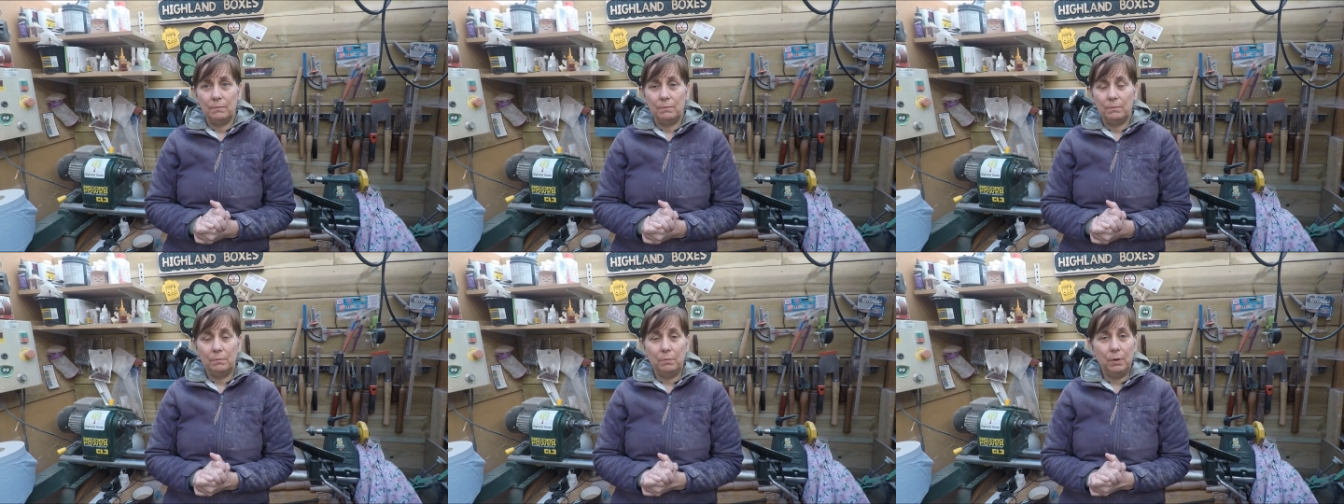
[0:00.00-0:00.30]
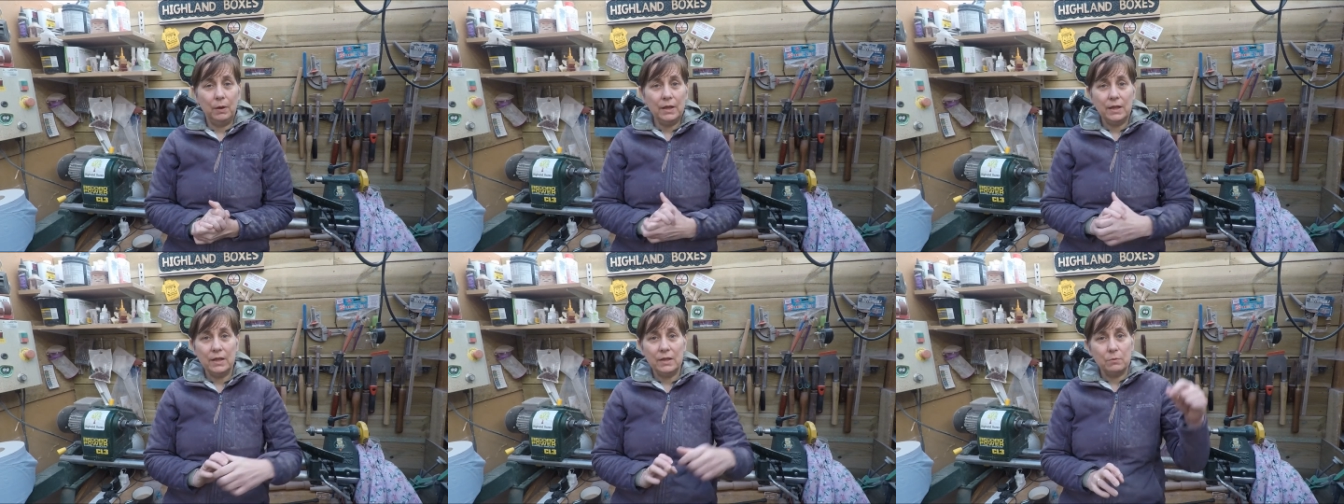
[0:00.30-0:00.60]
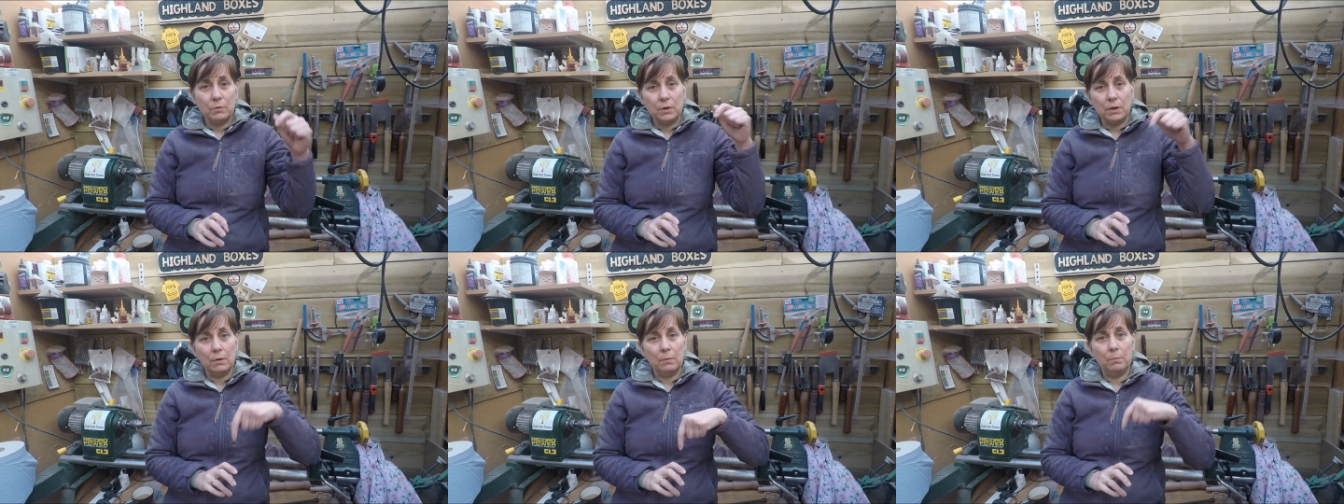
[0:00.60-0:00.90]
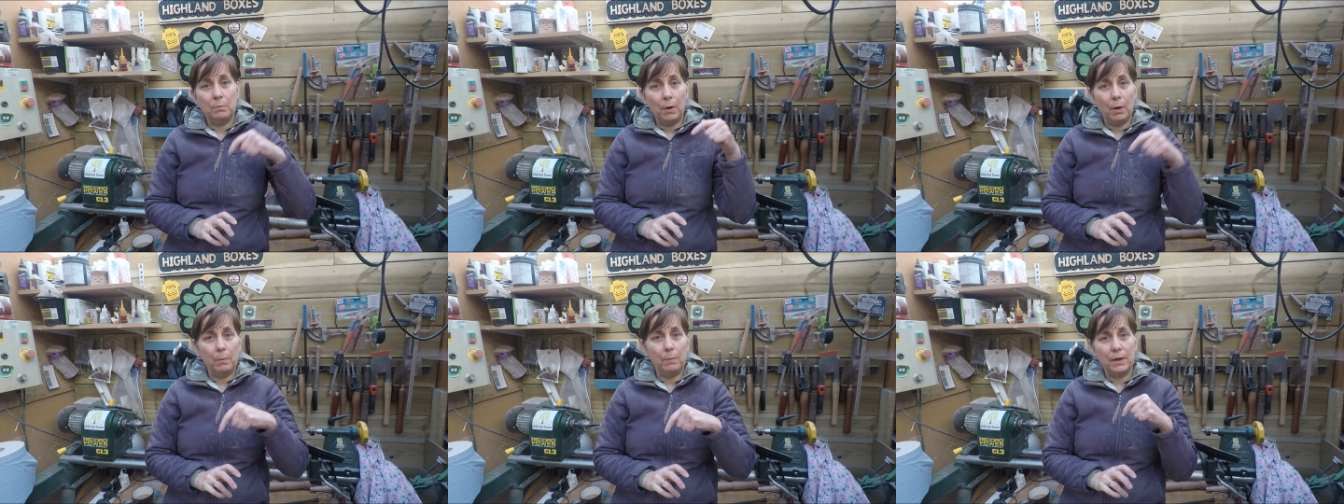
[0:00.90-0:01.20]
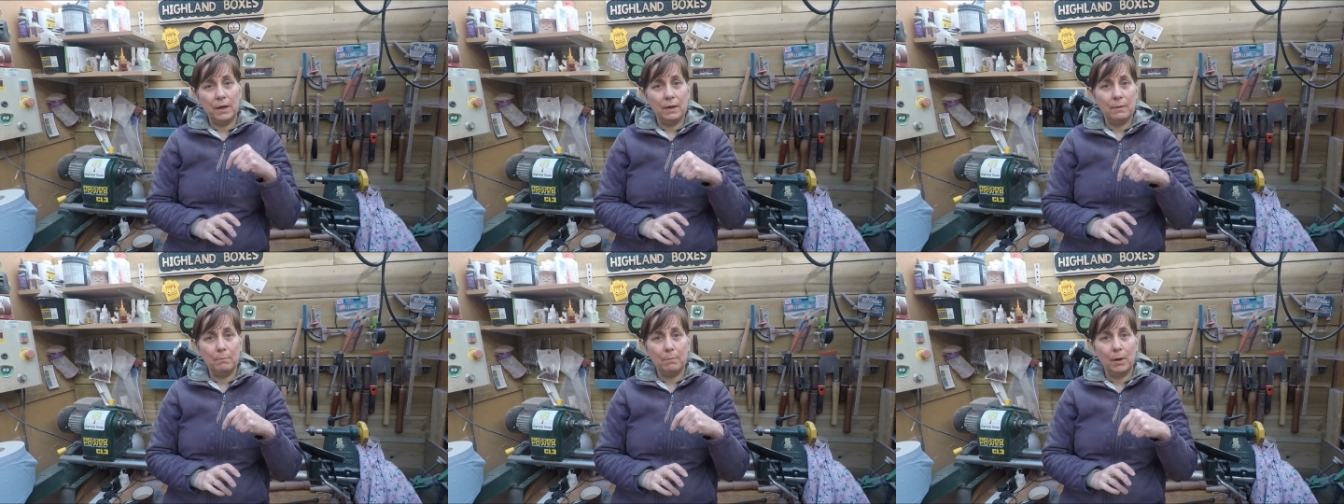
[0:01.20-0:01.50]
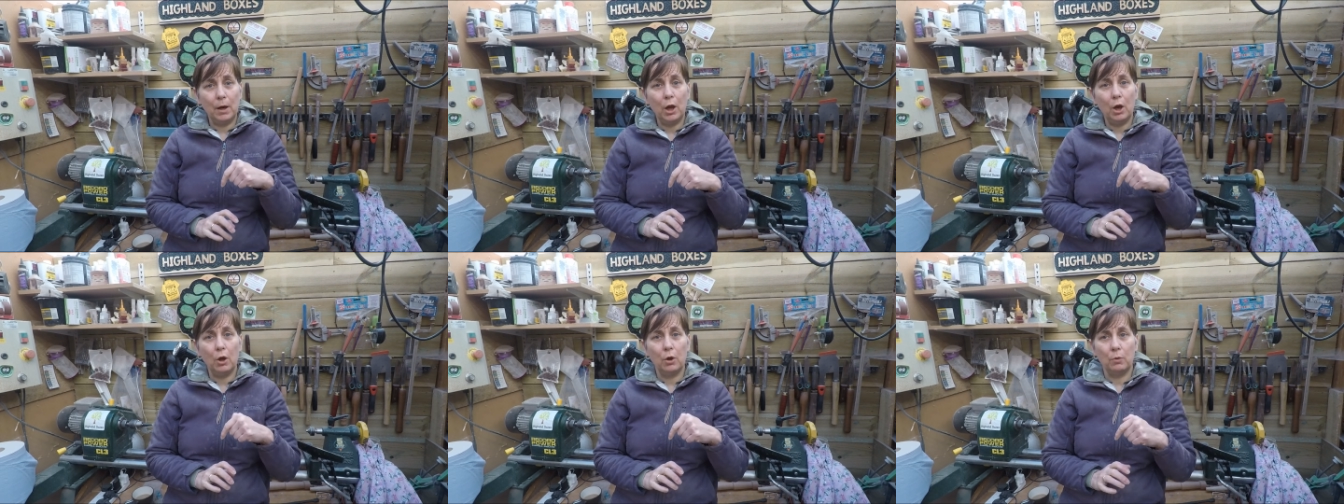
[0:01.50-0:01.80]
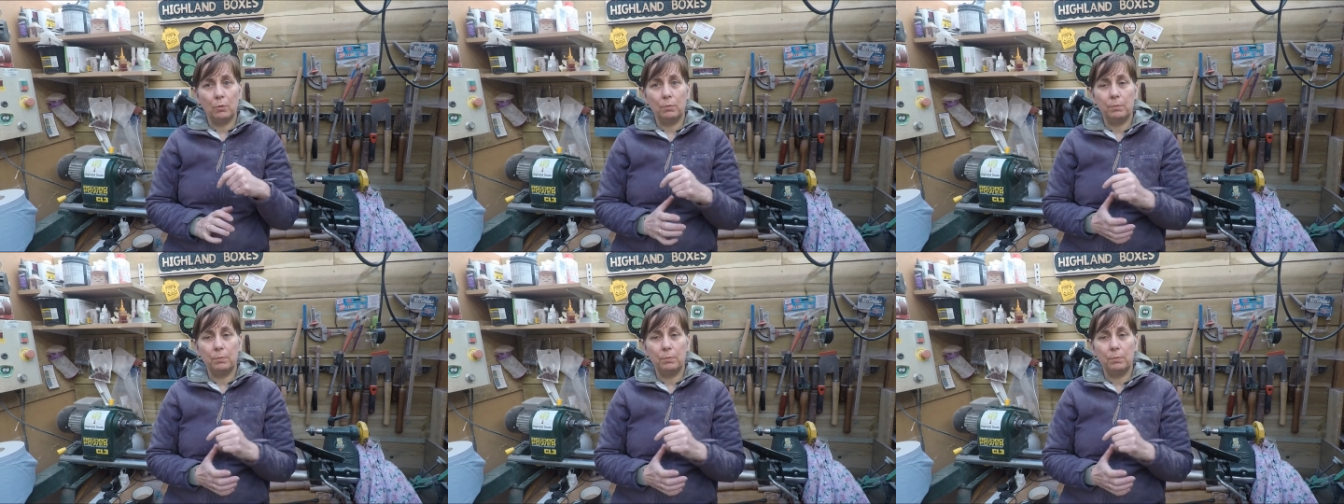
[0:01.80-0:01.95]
please will you pop it in below,